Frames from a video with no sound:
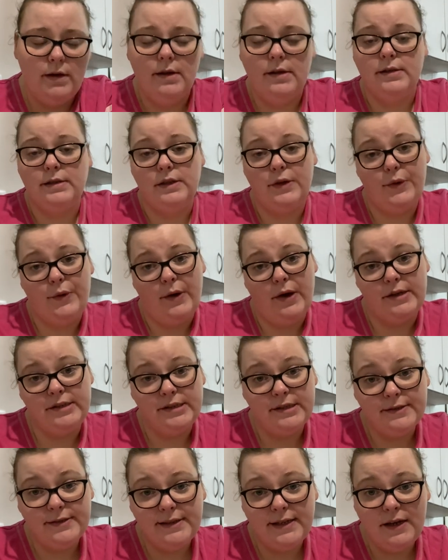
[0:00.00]
so I
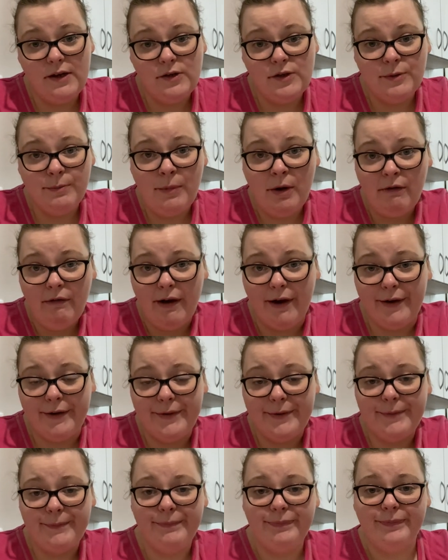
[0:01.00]
shall see you tomorrow.
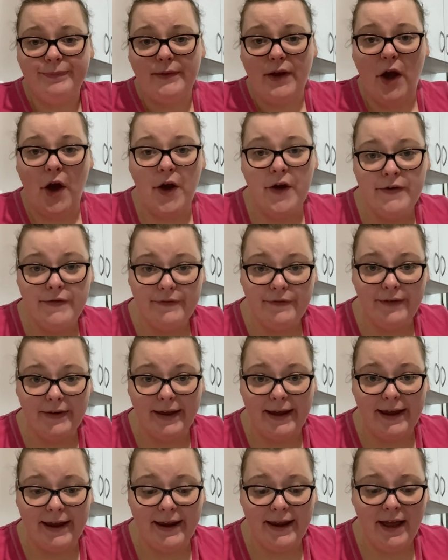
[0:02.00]

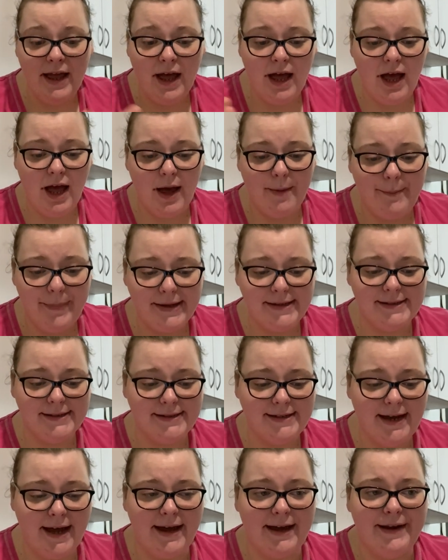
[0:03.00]
Hopefully a better
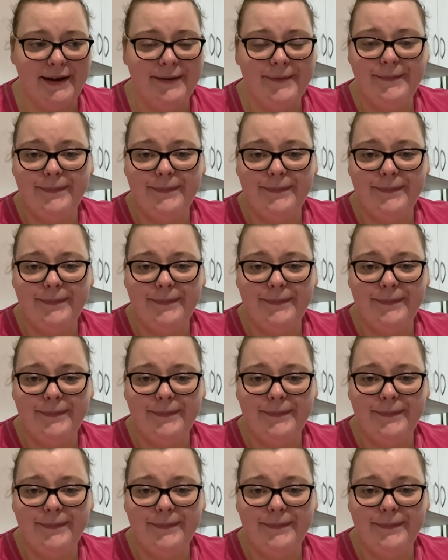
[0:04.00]
day.